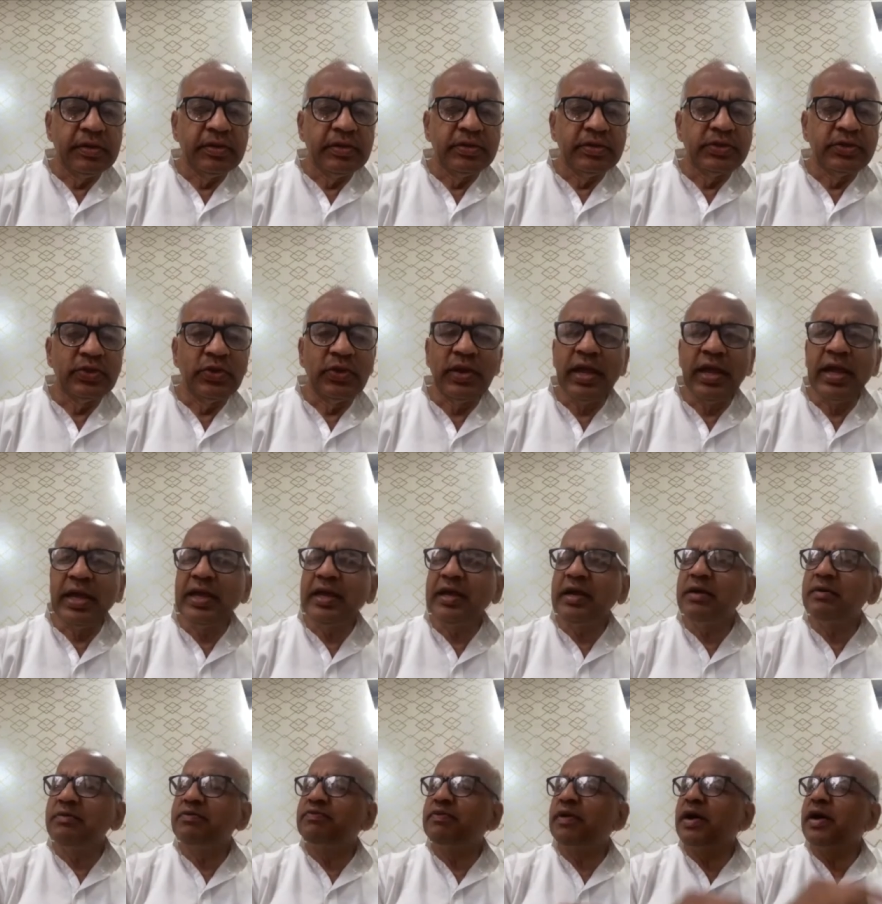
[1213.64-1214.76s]
So like
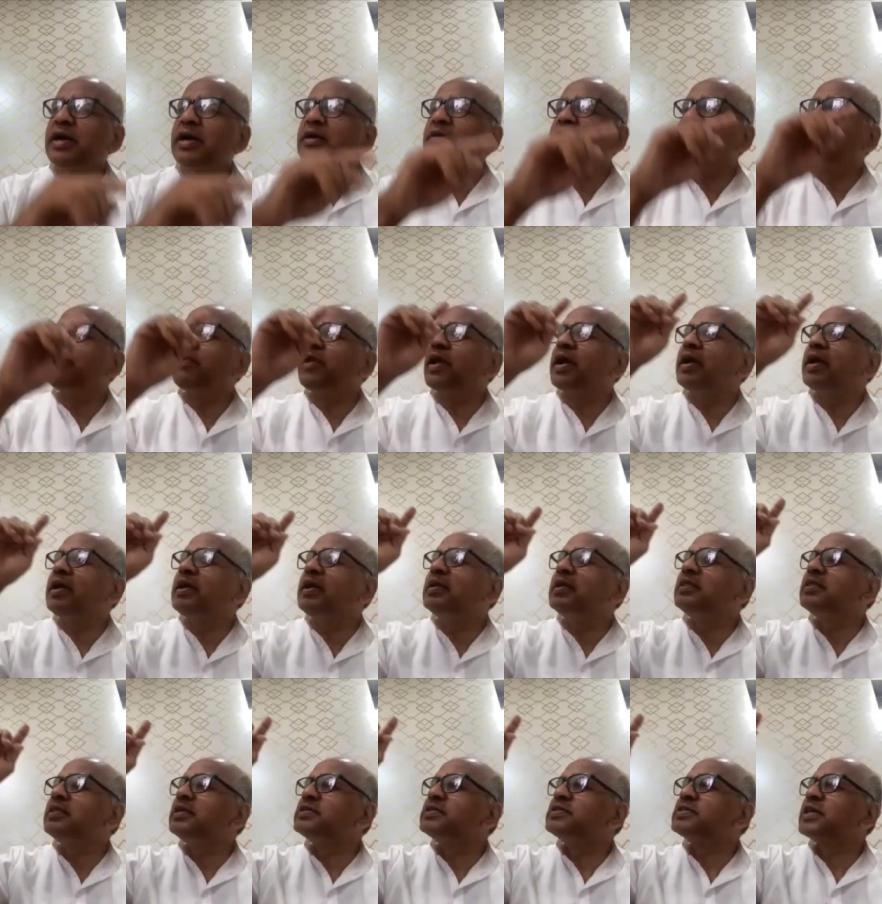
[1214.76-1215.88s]
a firefly
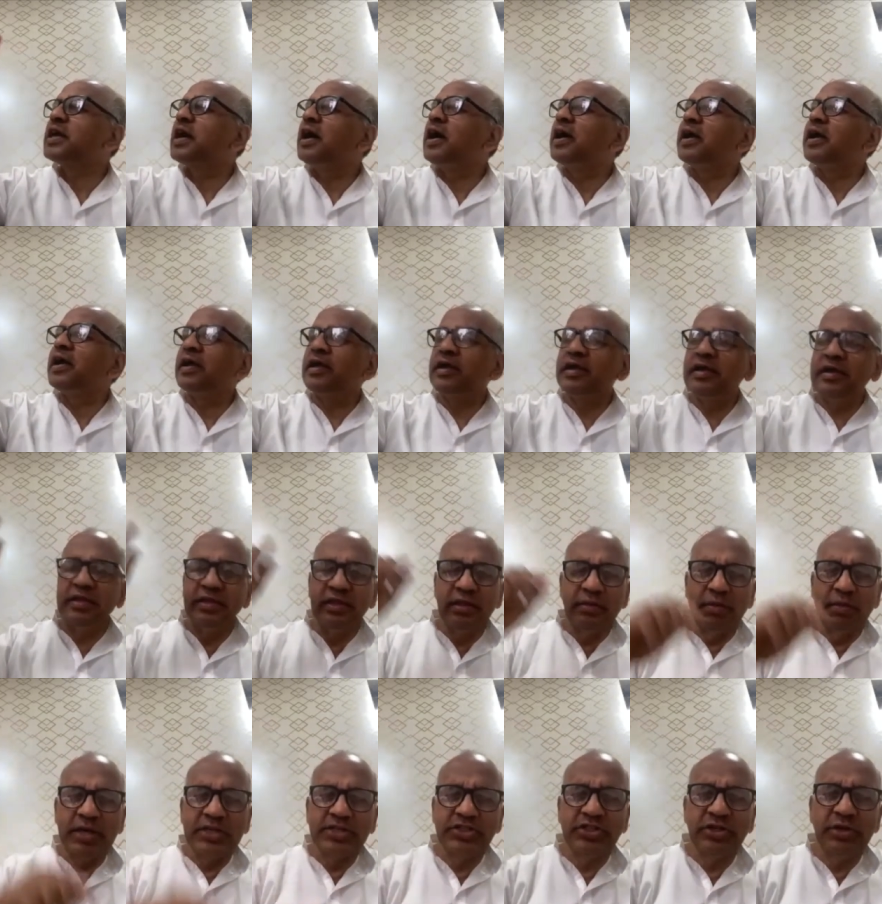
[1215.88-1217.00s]
in the sky, in the
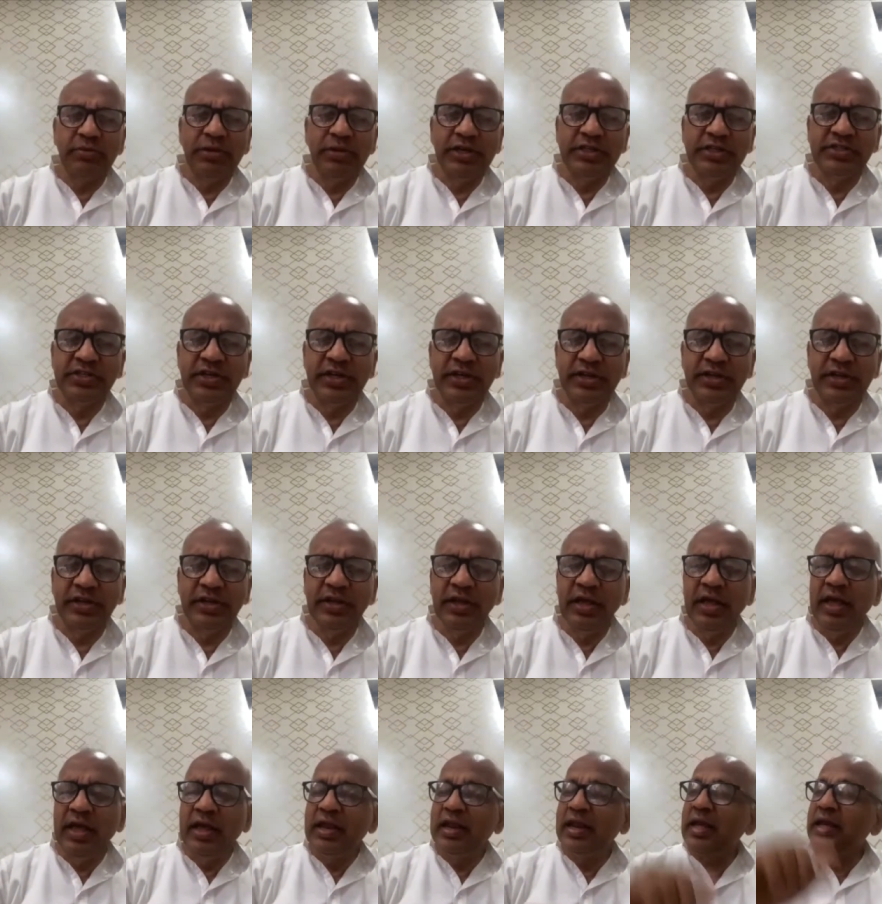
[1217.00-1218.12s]
Bhashyam it is written,
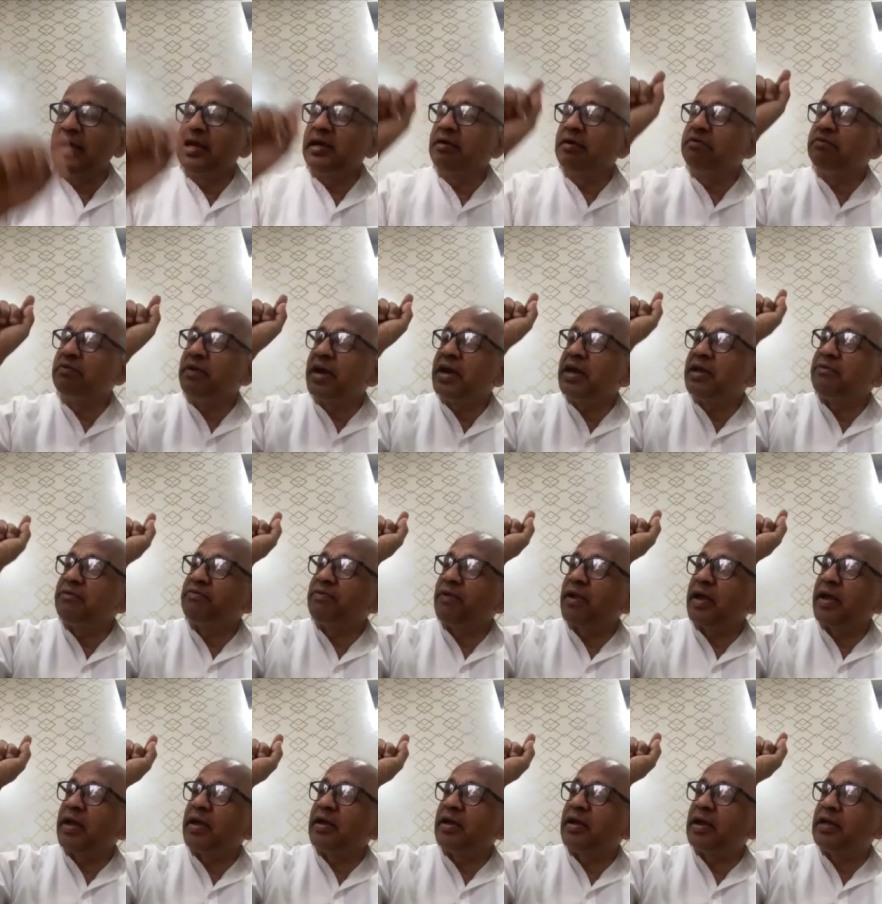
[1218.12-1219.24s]
like a
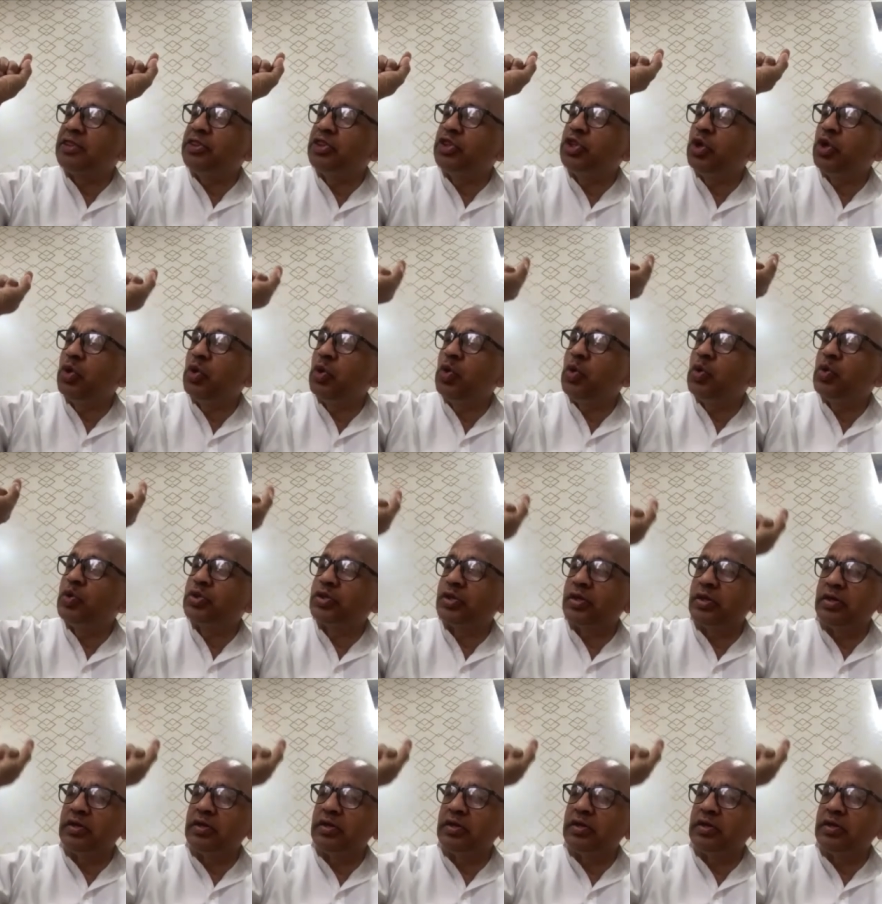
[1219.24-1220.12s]
firefly, khadyot,